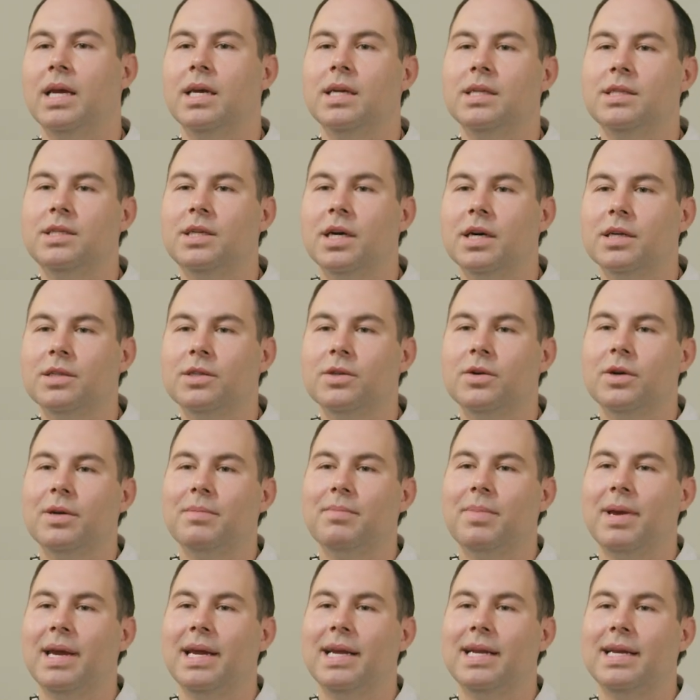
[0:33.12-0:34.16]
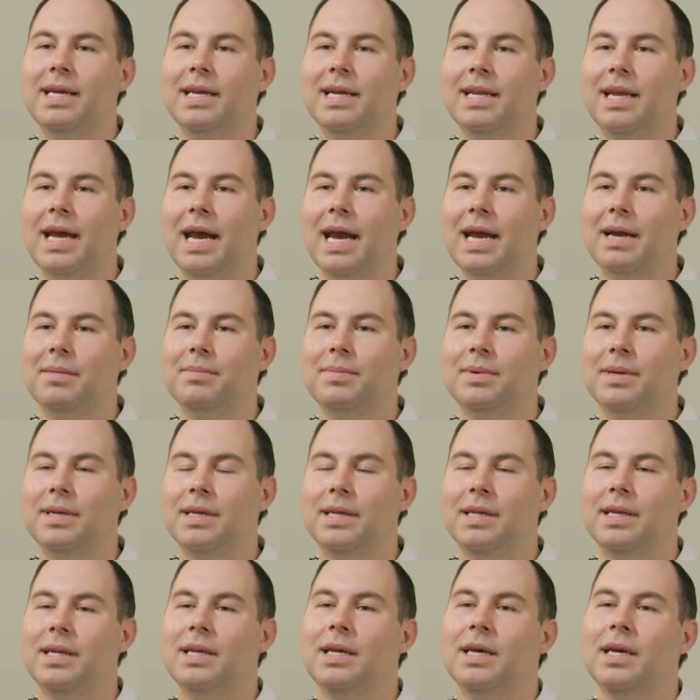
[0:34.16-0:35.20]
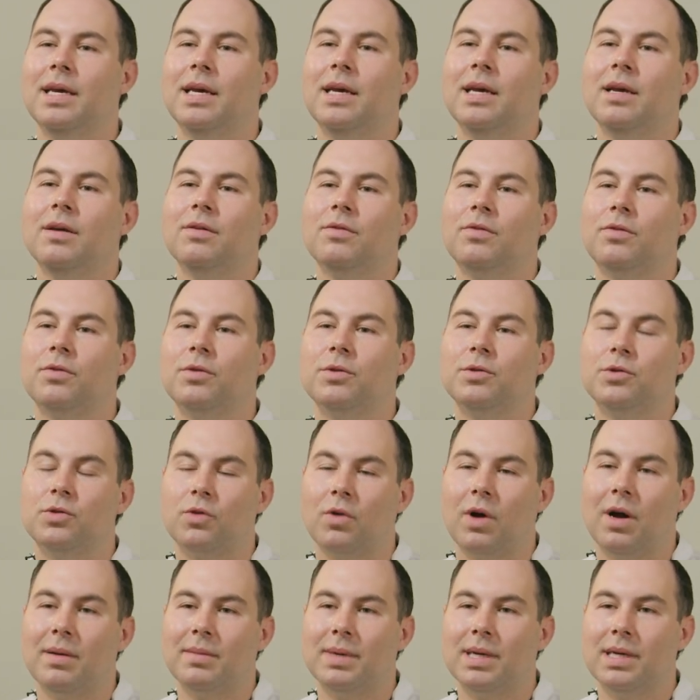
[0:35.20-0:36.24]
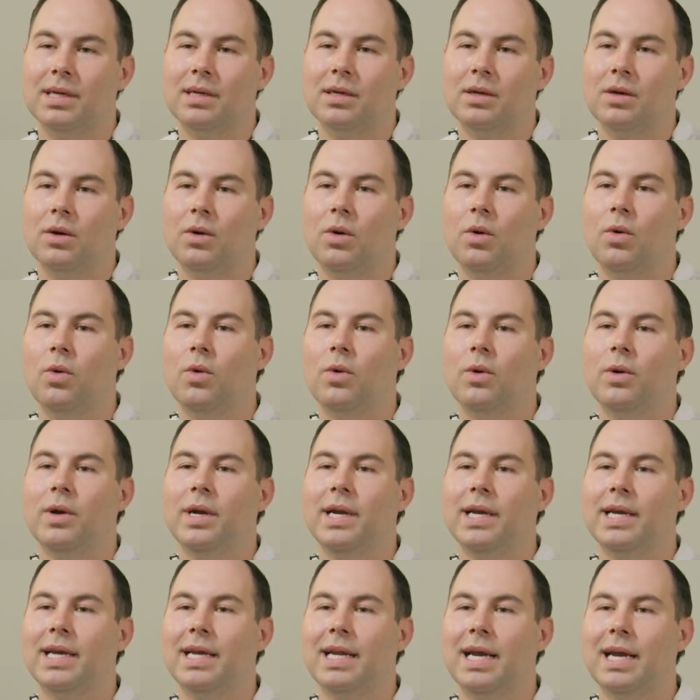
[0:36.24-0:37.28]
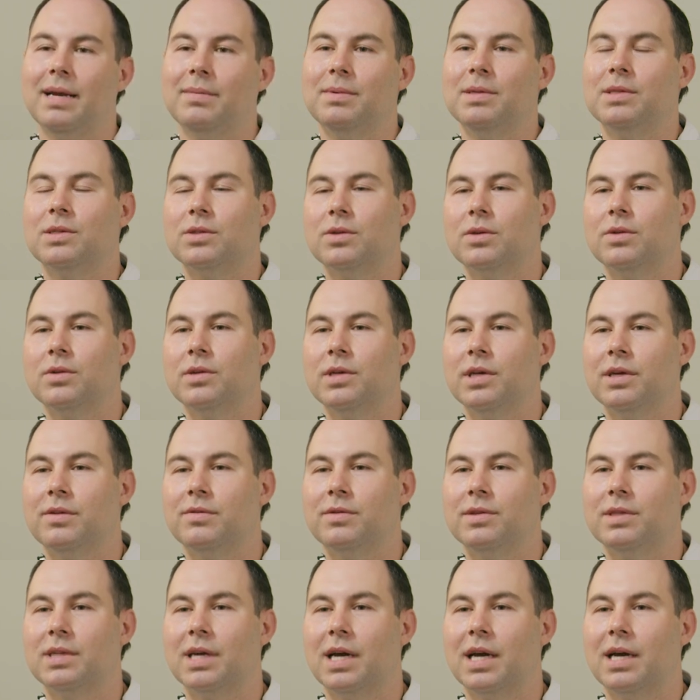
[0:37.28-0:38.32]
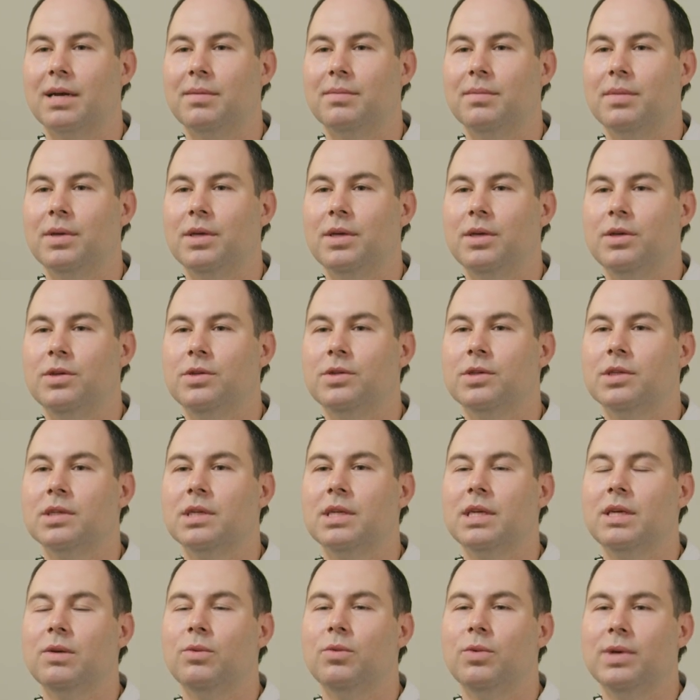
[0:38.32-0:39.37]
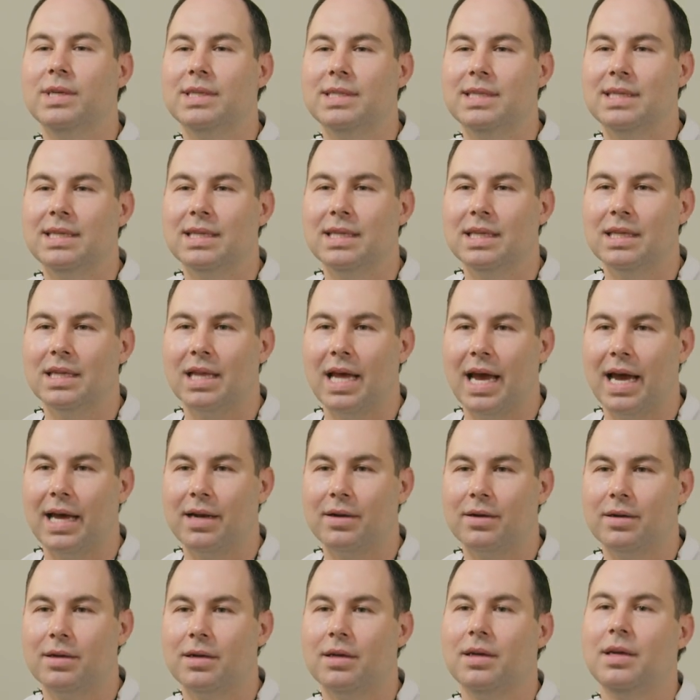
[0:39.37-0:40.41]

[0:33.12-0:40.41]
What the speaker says: Jaw joint pain can happen through trauma, or it can happen slowly over time. Usually we see the latter,